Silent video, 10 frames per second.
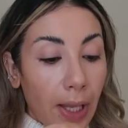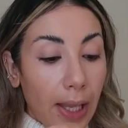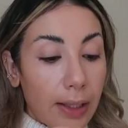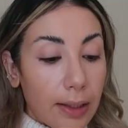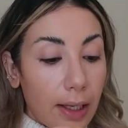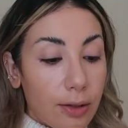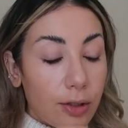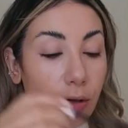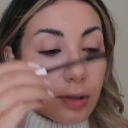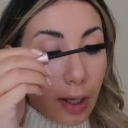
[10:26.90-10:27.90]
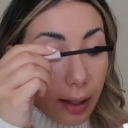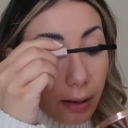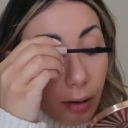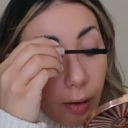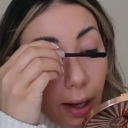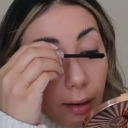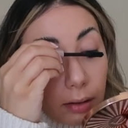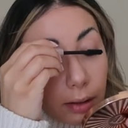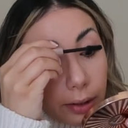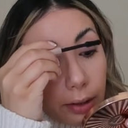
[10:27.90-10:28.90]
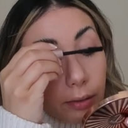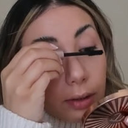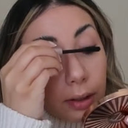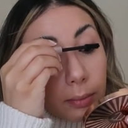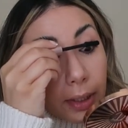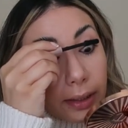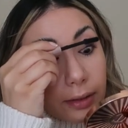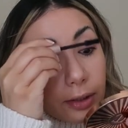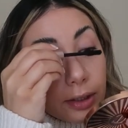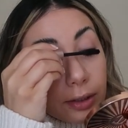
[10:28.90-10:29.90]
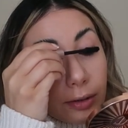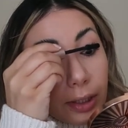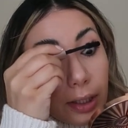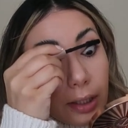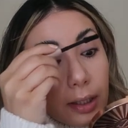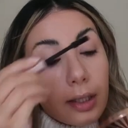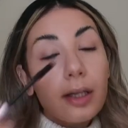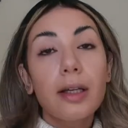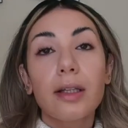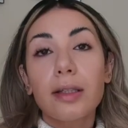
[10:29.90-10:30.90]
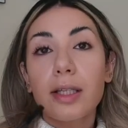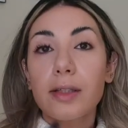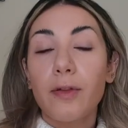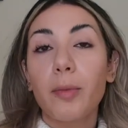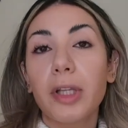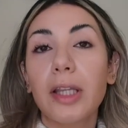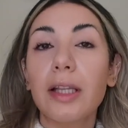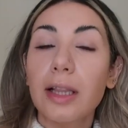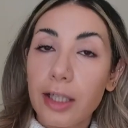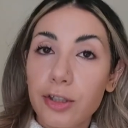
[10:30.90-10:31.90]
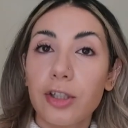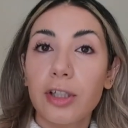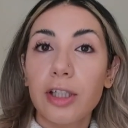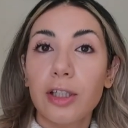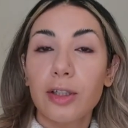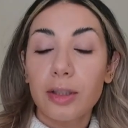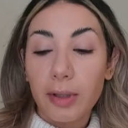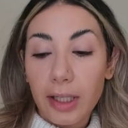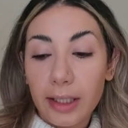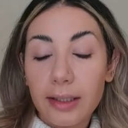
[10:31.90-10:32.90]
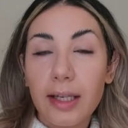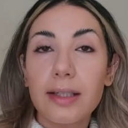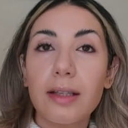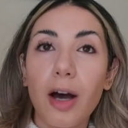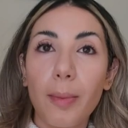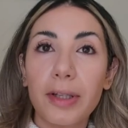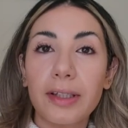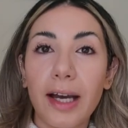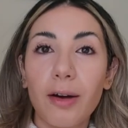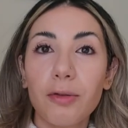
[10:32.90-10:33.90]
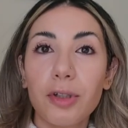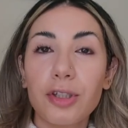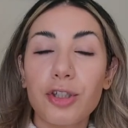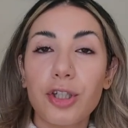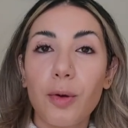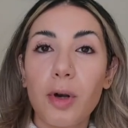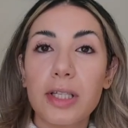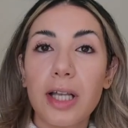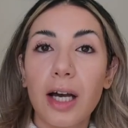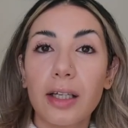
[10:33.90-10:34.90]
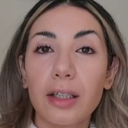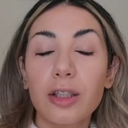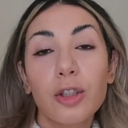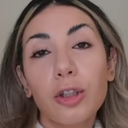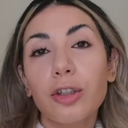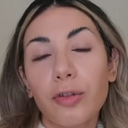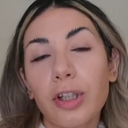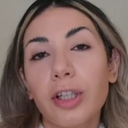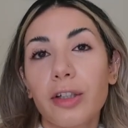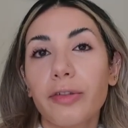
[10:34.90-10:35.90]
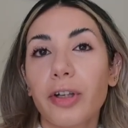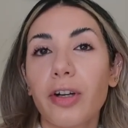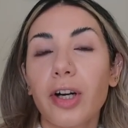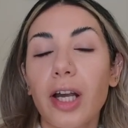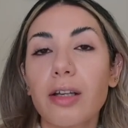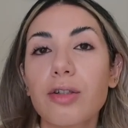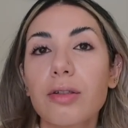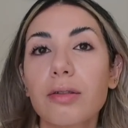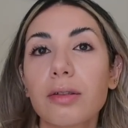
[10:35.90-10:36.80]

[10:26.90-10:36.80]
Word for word: and then she was like oh how old are you and i'm like 33 this woman literally looked me like this up and down and she was like you look really good for your age